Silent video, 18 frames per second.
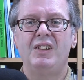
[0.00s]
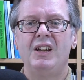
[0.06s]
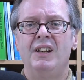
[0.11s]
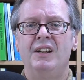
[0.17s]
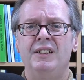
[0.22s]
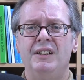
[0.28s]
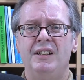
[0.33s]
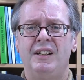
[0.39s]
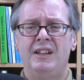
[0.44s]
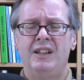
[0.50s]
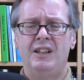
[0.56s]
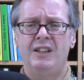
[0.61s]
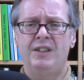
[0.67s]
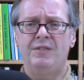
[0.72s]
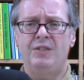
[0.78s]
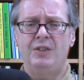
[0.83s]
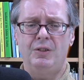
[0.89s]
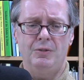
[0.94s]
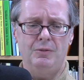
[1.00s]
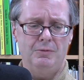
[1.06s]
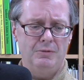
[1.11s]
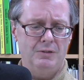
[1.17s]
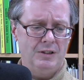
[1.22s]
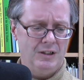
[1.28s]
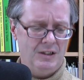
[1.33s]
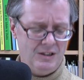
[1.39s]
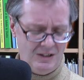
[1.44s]
Again, if you
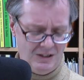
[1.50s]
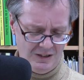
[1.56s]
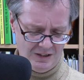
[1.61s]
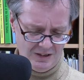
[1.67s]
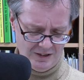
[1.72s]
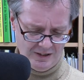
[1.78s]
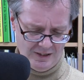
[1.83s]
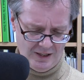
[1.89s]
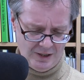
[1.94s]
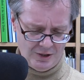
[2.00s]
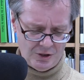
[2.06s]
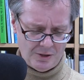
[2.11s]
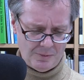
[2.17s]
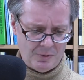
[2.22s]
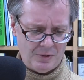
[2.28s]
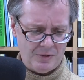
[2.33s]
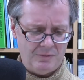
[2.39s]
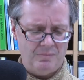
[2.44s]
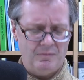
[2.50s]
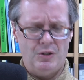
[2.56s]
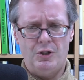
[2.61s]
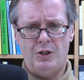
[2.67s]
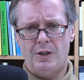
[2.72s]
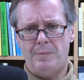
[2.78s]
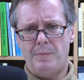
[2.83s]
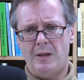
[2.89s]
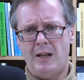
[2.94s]
had trouble, you
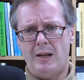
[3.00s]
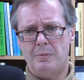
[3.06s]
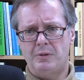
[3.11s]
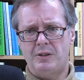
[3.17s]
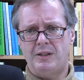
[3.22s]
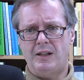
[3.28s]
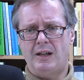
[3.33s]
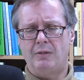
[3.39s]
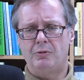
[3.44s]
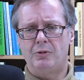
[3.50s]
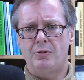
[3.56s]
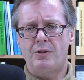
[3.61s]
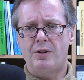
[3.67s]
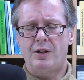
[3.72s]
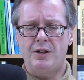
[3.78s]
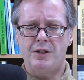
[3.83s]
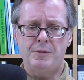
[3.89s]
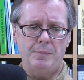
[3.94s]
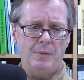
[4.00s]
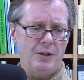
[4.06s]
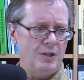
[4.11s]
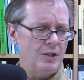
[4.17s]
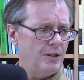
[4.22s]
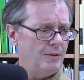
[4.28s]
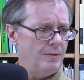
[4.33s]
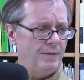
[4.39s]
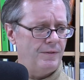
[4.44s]
should have been able to download it,
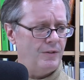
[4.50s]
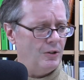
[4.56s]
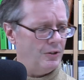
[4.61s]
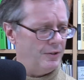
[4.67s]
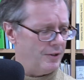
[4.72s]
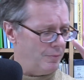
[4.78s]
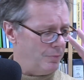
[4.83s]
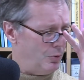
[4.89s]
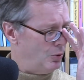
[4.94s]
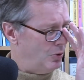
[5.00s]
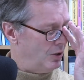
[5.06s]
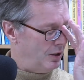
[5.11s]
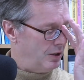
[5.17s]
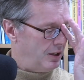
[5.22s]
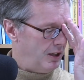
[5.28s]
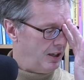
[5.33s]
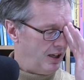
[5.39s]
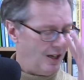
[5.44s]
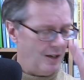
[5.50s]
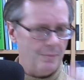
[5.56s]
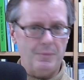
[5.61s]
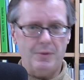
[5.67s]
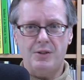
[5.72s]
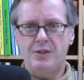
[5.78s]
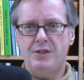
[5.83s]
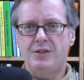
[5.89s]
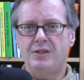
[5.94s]
especially if you're on the Pugende
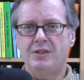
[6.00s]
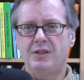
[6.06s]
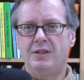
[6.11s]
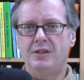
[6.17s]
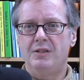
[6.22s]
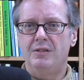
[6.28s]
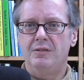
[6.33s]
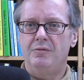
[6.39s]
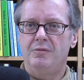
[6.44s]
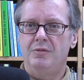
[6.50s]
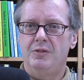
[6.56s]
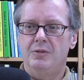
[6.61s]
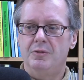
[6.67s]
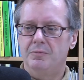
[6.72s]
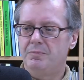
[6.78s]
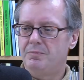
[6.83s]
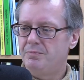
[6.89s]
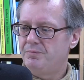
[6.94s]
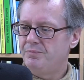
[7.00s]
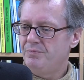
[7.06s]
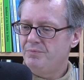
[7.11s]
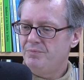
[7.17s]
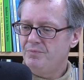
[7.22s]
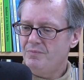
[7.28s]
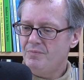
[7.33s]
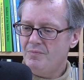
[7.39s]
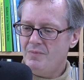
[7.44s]
campus and
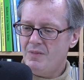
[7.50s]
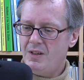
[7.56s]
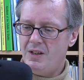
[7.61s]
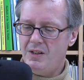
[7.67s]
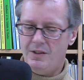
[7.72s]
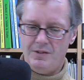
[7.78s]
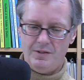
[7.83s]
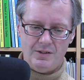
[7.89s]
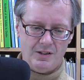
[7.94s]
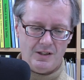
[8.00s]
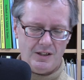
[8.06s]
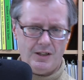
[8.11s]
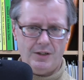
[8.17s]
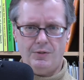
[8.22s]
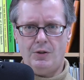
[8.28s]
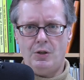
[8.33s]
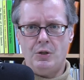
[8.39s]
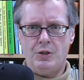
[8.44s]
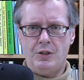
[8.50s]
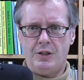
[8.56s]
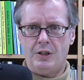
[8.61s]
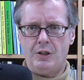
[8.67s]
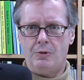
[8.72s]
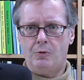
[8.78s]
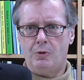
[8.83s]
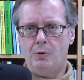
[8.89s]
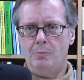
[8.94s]
like if you're using
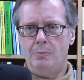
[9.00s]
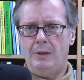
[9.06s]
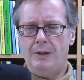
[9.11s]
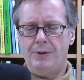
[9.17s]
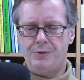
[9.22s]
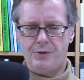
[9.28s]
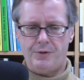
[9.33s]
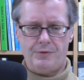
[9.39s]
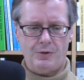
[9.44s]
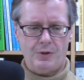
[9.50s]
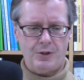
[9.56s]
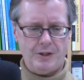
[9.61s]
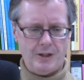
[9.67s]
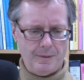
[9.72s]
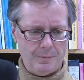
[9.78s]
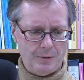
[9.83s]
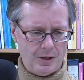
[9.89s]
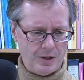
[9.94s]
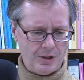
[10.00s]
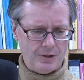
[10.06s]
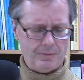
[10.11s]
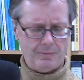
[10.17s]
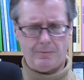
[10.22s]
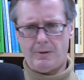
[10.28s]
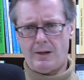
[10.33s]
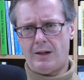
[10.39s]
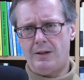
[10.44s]
the Chrome browser, for example, it should
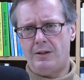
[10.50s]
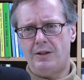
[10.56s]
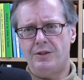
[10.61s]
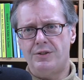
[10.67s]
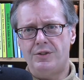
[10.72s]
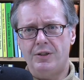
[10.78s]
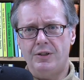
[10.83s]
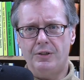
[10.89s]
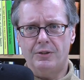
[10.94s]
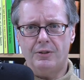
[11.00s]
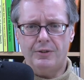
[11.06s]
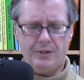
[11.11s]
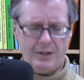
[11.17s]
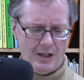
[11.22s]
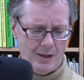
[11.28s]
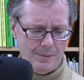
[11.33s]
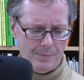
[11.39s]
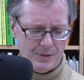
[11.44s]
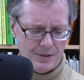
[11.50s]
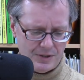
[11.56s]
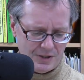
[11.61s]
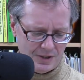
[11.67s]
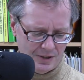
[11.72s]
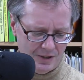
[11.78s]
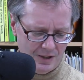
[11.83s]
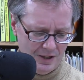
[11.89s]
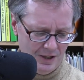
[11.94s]
recognize that you're on campus
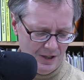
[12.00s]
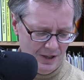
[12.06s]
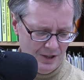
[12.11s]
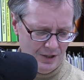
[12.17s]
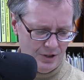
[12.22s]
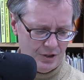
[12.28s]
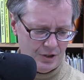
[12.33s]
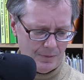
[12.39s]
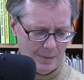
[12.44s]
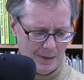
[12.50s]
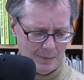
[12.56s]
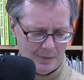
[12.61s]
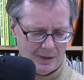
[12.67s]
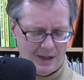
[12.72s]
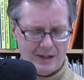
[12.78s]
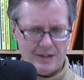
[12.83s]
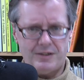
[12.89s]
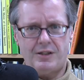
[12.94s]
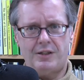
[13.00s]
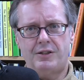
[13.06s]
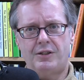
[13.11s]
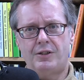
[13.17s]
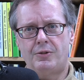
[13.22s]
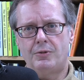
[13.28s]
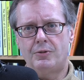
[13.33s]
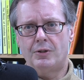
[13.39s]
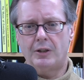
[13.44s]
and should be able to access
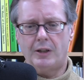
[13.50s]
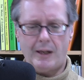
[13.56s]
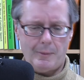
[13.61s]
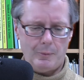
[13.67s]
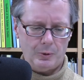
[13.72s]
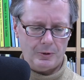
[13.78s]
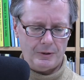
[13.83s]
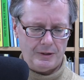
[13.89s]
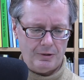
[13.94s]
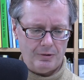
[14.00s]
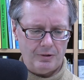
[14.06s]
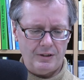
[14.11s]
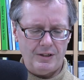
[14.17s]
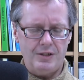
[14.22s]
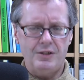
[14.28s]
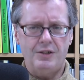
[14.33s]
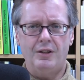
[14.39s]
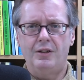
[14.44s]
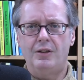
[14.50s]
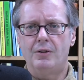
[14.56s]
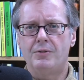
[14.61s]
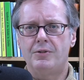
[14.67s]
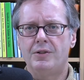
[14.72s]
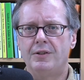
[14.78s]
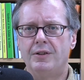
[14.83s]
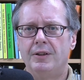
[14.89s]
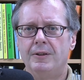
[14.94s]
it through the library, or at least you can go
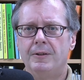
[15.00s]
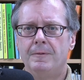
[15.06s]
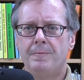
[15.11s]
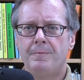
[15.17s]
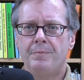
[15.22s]
to the